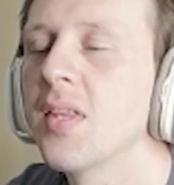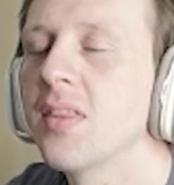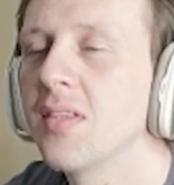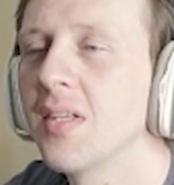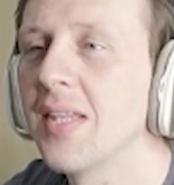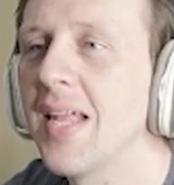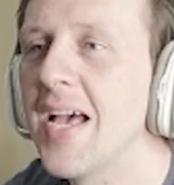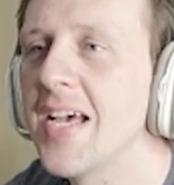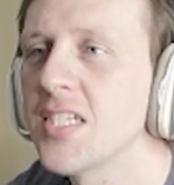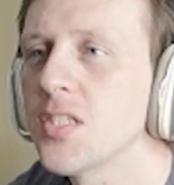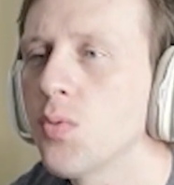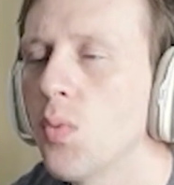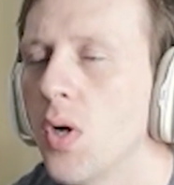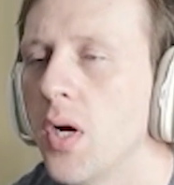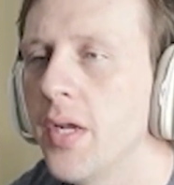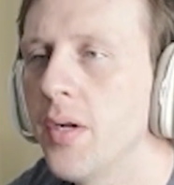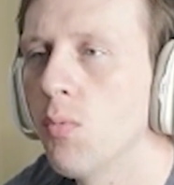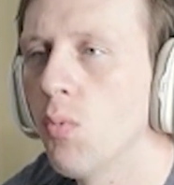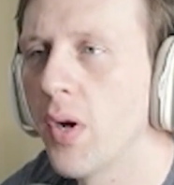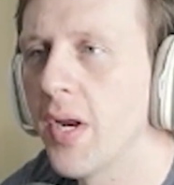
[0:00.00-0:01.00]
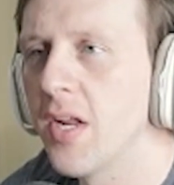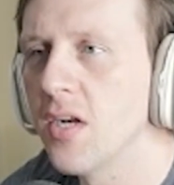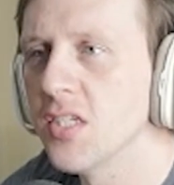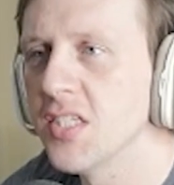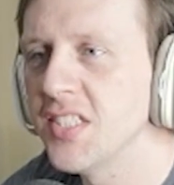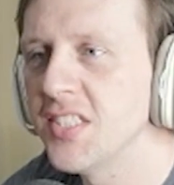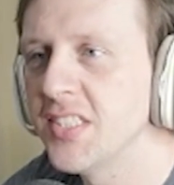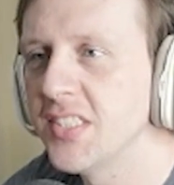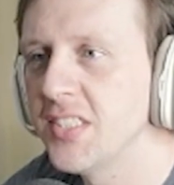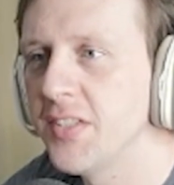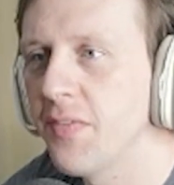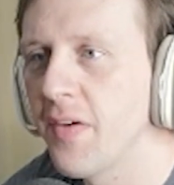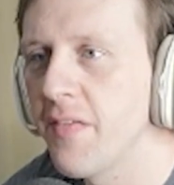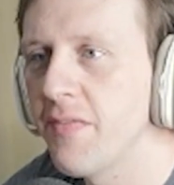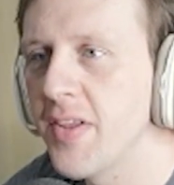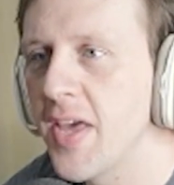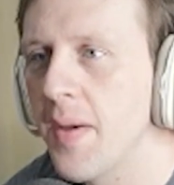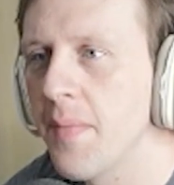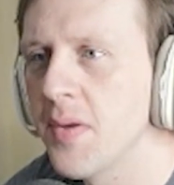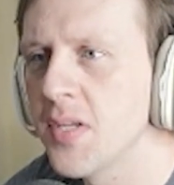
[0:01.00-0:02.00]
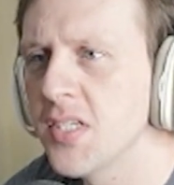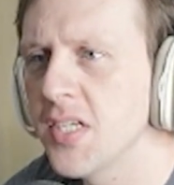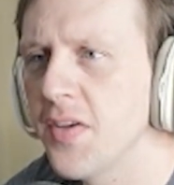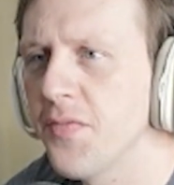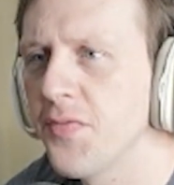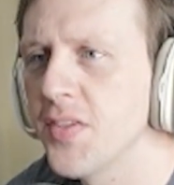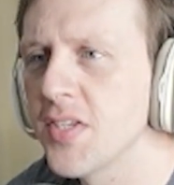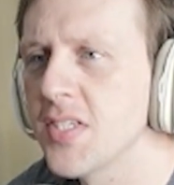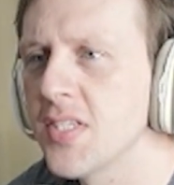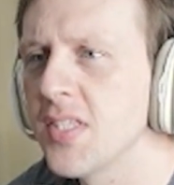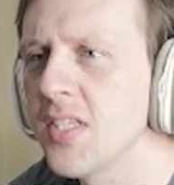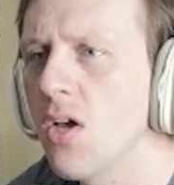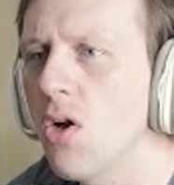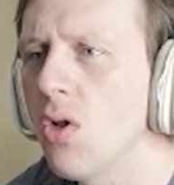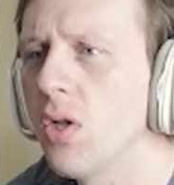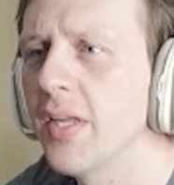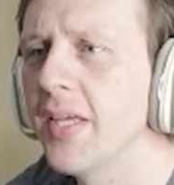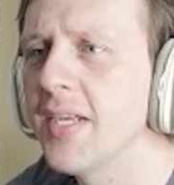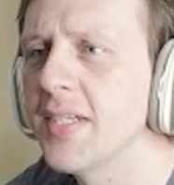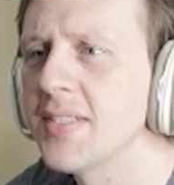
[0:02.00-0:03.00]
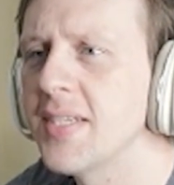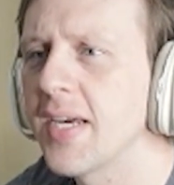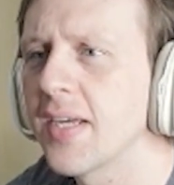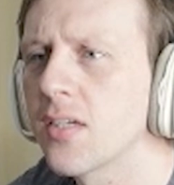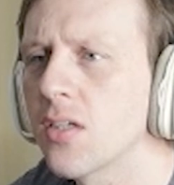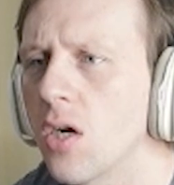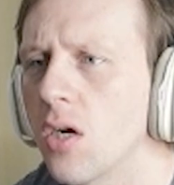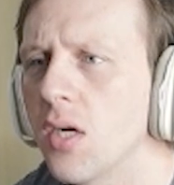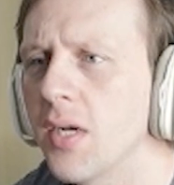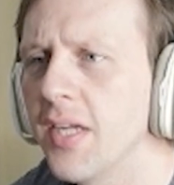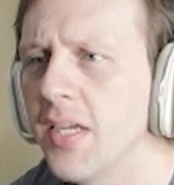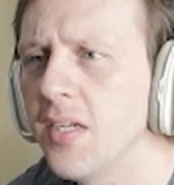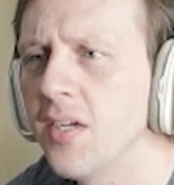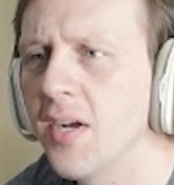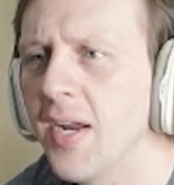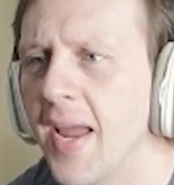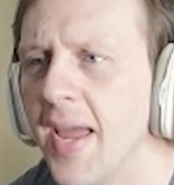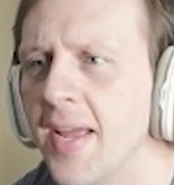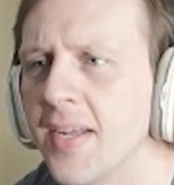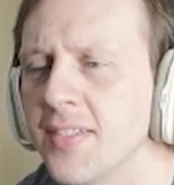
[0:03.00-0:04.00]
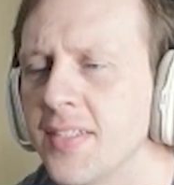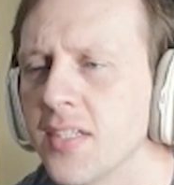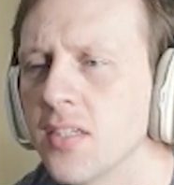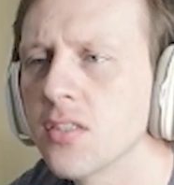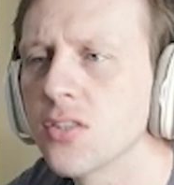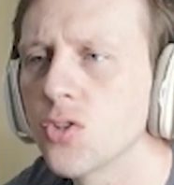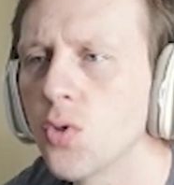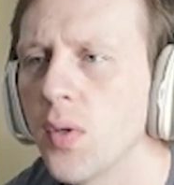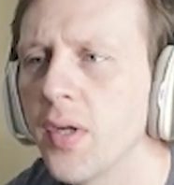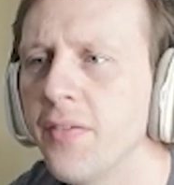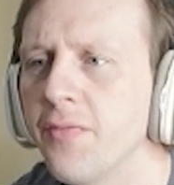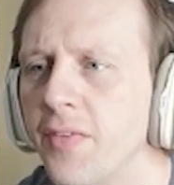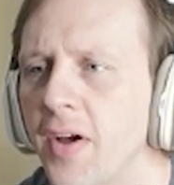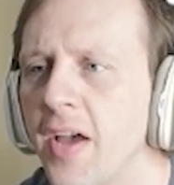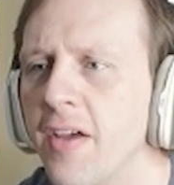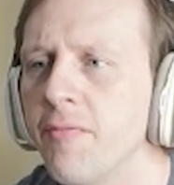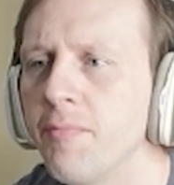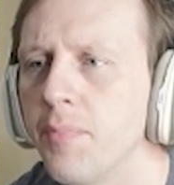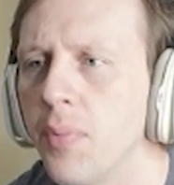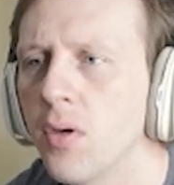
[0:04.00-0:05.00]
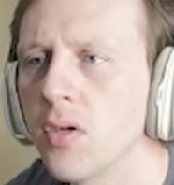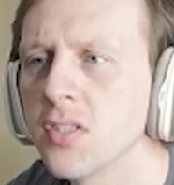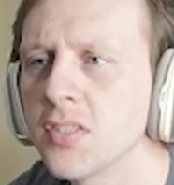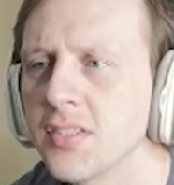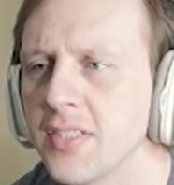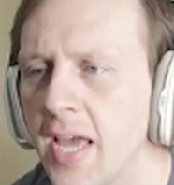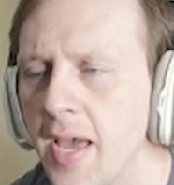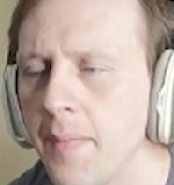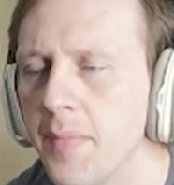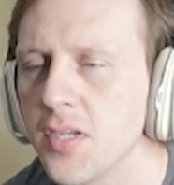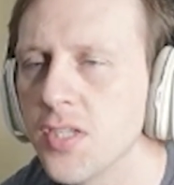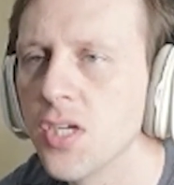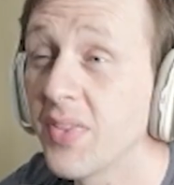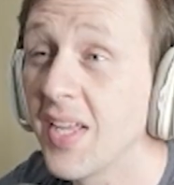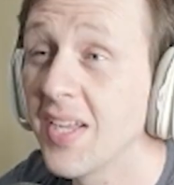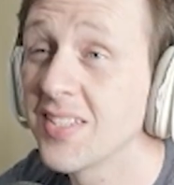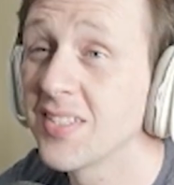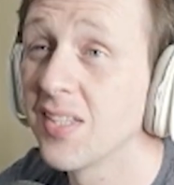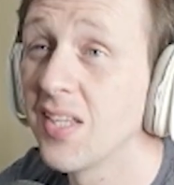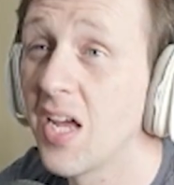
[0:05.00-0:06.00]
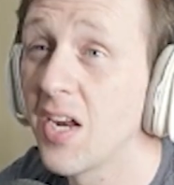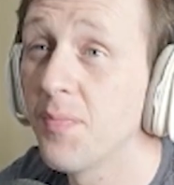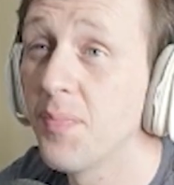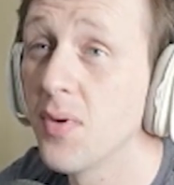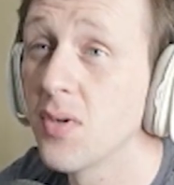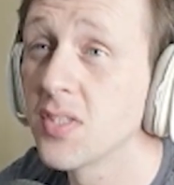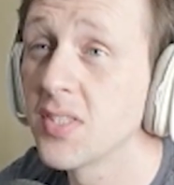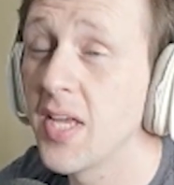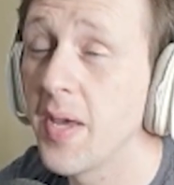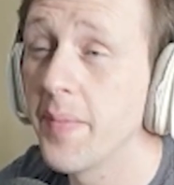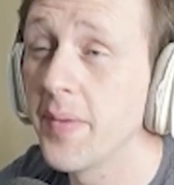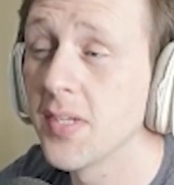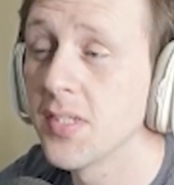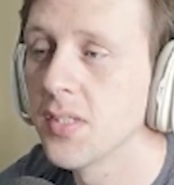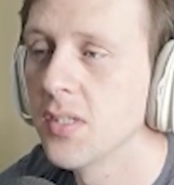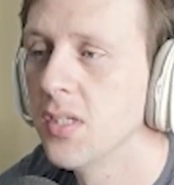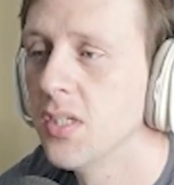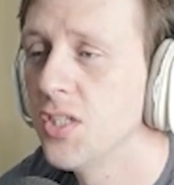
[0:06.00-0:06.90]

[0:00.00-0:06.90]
The last one, 1 energy, 65 damage. If this is the only attack card in your hand, deal 25 bonus damage. That's a lot of bonus damage.